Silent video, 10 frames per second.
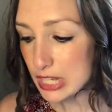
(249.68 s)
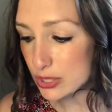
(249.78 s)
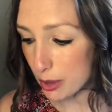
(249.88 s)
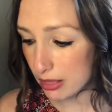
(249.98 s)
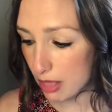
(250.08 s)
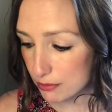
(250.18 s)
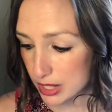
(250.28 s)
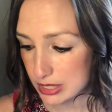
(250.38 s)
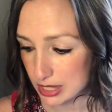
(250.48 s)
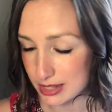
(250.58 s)
So I love
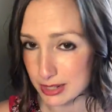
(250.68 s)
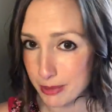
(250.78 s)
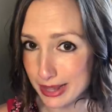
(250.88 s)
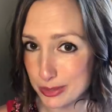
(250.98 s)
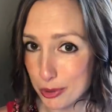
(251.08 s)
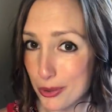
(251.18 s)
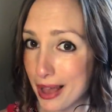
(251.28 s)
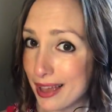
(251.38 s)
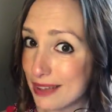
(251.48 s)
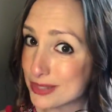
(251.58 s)
that it's customizable.
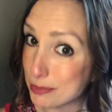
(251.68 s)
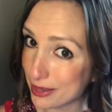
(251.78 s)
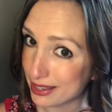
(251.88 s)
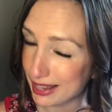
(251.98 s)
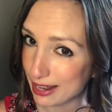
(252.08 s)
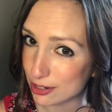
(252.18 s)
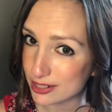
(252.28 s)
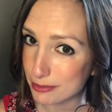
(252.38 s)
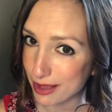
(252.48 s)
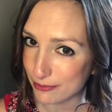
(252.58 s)
I have some picky
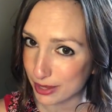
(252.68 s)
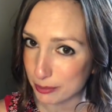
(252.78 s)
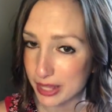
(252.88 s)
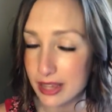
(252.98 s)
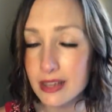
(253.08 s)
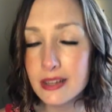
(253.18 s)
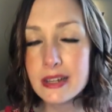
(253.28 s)
eaters in my family.